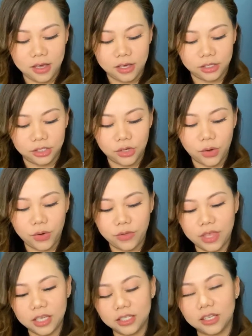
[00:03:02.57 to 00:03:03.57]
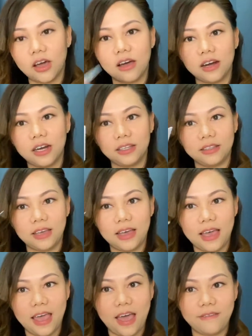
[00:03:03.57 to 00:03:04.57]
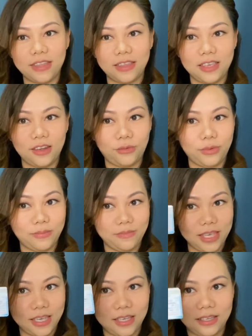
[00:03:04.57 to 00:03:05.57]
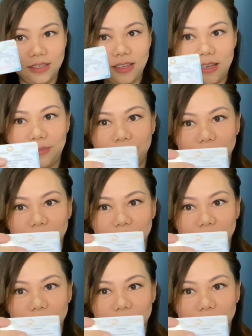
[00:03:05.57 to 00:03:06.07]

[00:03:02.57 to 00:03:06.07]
So this card, I have it here with me. Yeah.